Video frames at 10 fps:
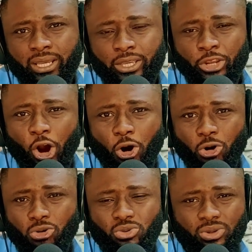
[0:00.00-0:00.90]
You
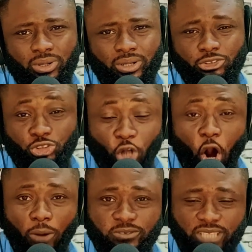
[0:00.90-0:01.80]
know,
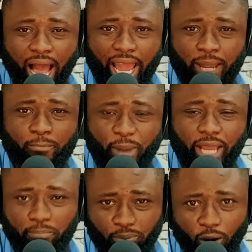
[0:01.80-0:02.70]
Jobs are a
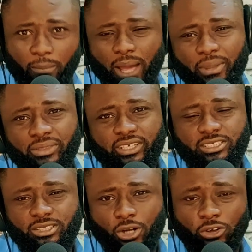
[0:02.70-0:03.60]
big problem in
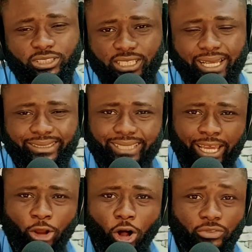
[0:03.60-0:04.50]
this continent
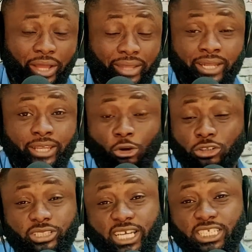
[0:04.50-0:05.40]
and all that. And the
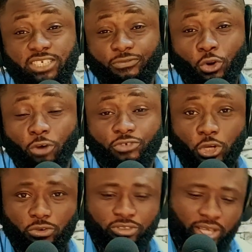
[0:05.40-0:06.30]
continent is full of
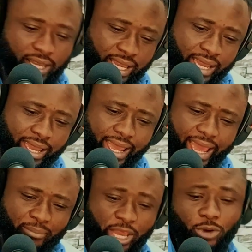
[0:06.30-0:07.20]
youth.
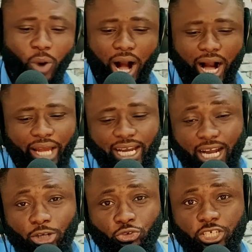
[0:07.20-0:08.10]
Meanwhile, other
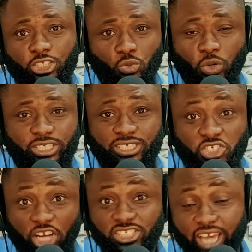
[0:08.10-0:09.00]
countries which
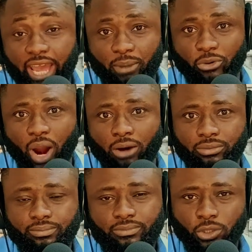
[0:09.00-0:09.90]
just came
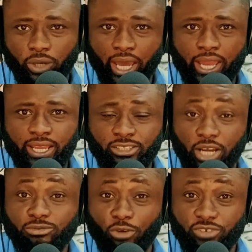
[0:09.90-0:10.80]
around, okay, in
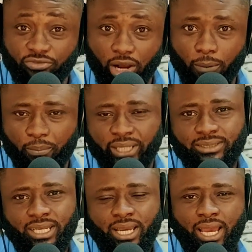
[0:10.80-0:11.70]
terms of development,